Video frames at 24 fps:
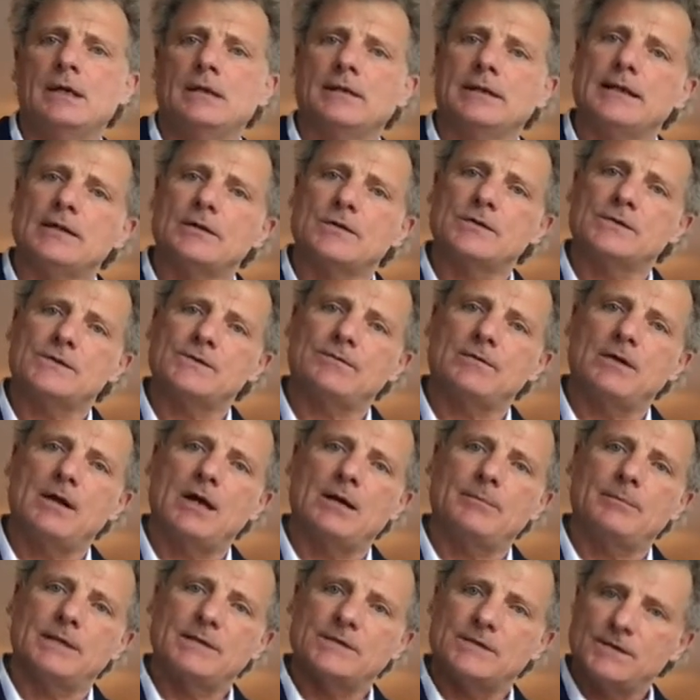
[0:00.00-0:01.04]
leaders
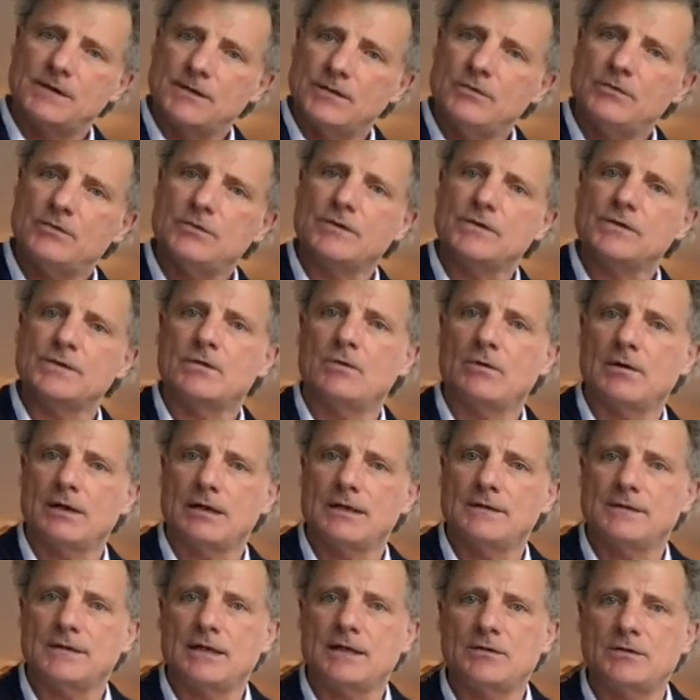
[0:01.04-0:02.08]
from institutions and
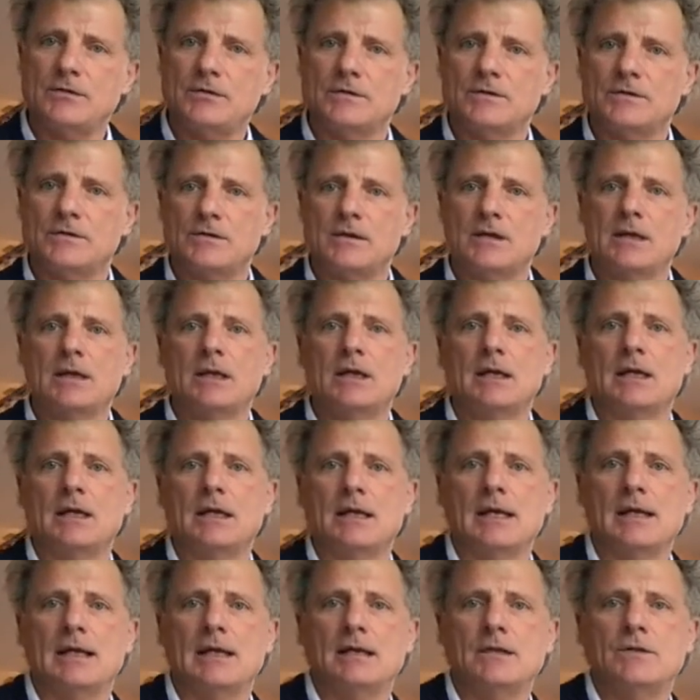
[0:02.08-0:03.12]
organizations
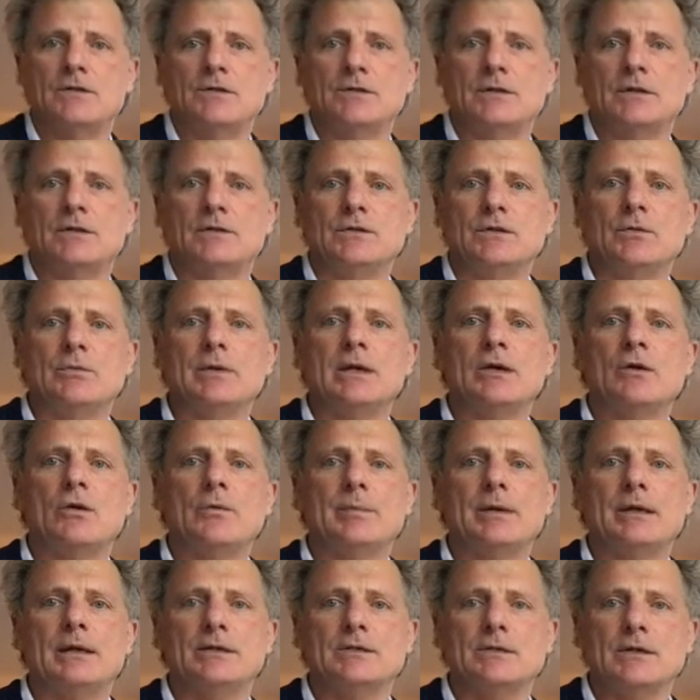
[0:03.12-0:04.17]
engaged in doing
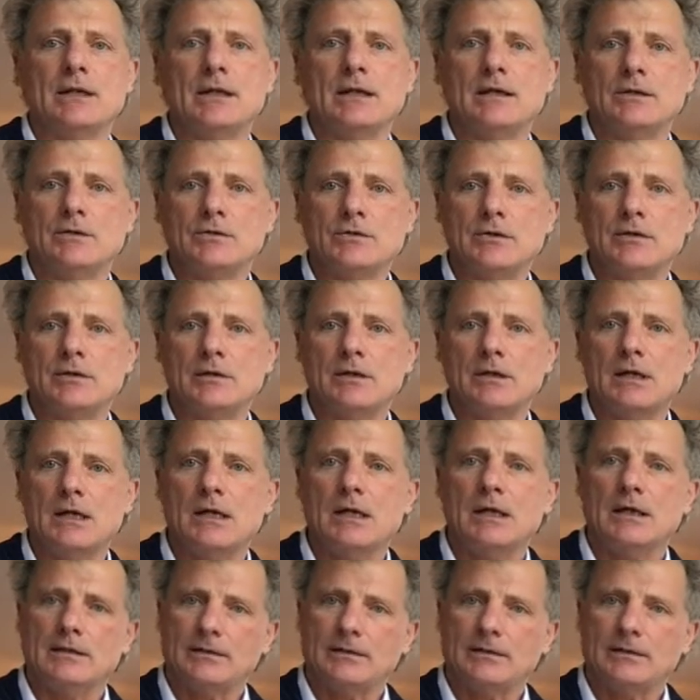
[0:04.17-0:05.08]
open education,